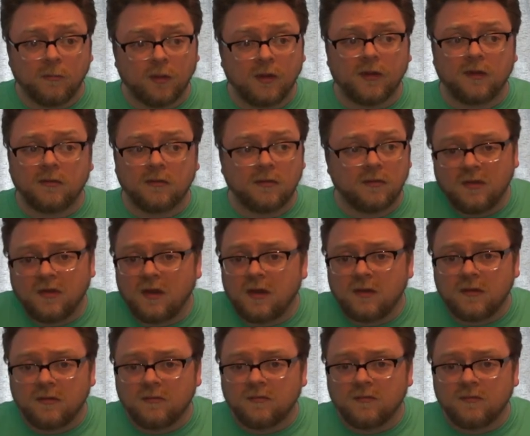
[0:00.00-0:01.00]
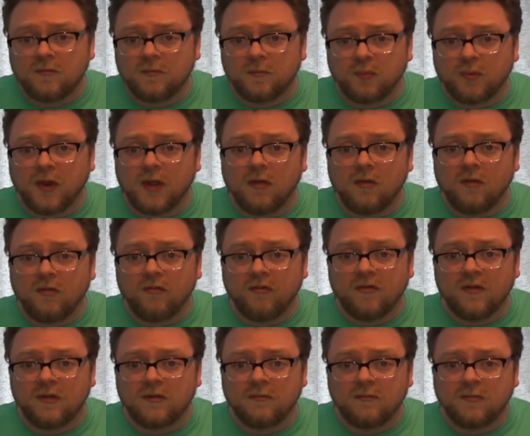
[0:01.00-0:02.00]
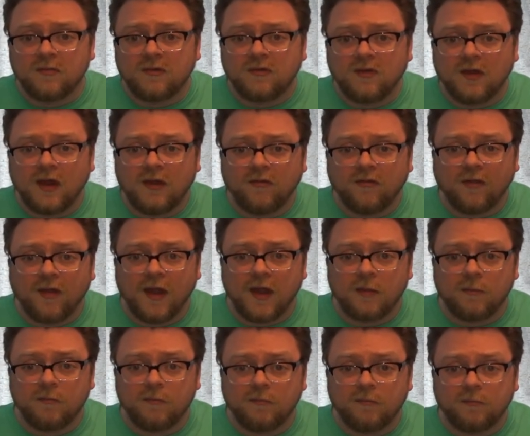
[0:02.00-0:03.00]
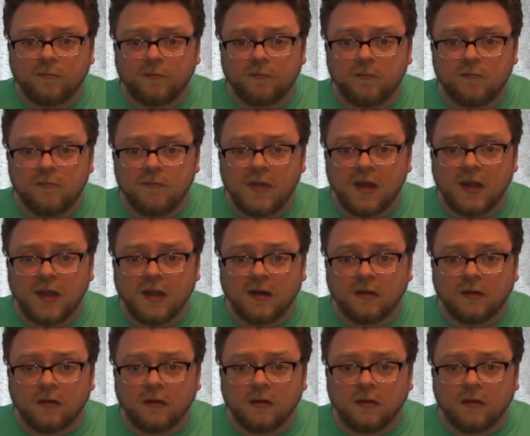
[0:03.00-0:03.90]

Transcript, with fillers: But they're Pringles that taste like meat.